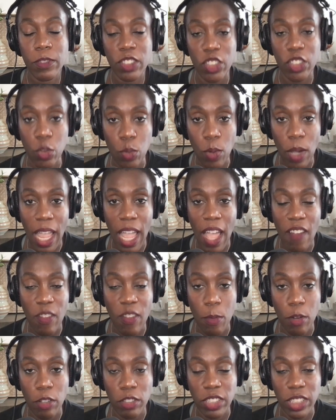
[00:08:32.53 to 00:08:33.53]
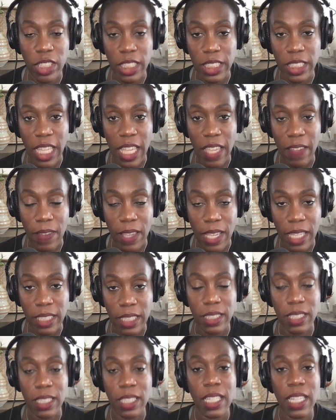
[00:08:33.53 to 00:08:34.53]
Do I have emergency
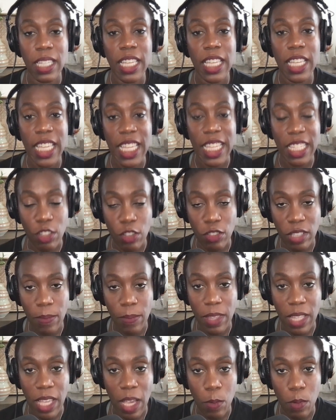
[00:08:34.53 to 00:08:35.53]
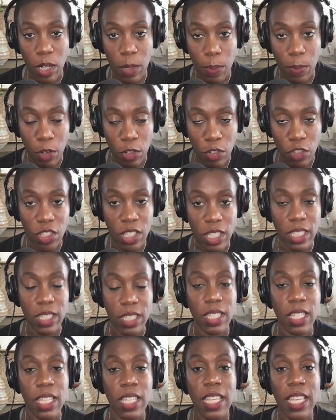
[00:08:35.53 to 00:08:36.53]
savings? Is there something I want to
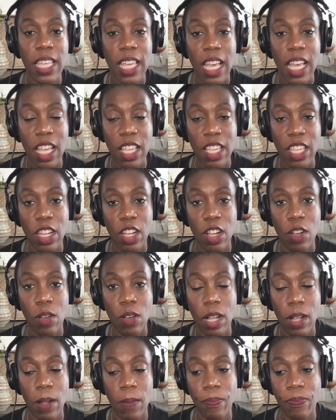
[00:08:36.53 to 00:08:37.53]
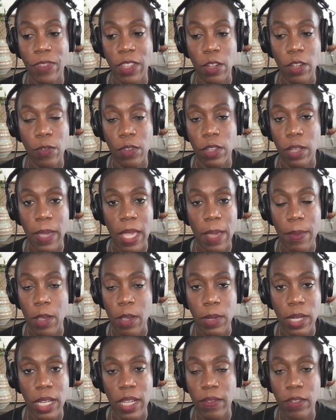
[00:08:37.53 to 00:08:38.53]
purchase? For the baby or
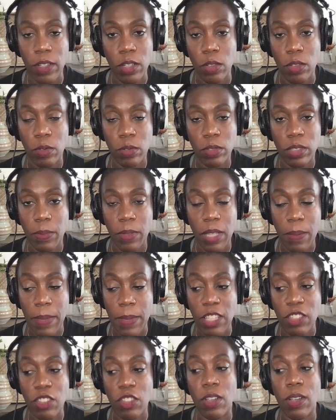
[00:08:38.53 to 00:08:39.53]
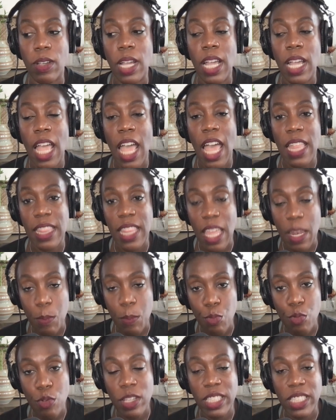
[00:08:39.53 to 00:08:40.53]
whatever, or something major, and then
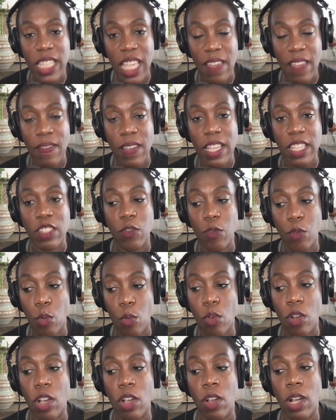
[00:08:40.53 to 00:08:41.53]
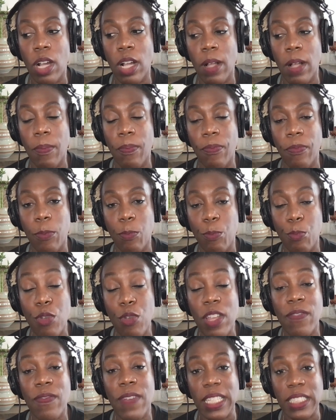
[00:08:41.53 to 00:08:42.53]
pre-savings for
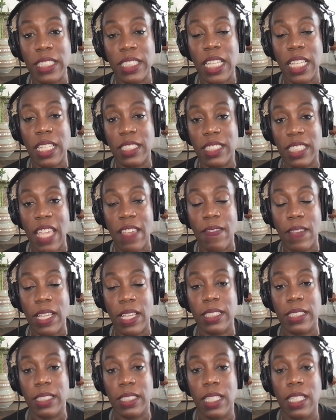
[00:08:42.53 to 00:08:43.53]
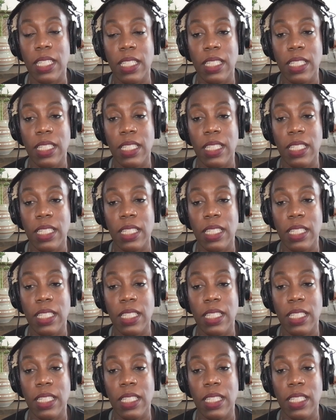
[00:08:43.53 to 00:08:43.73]
pre-investing savings.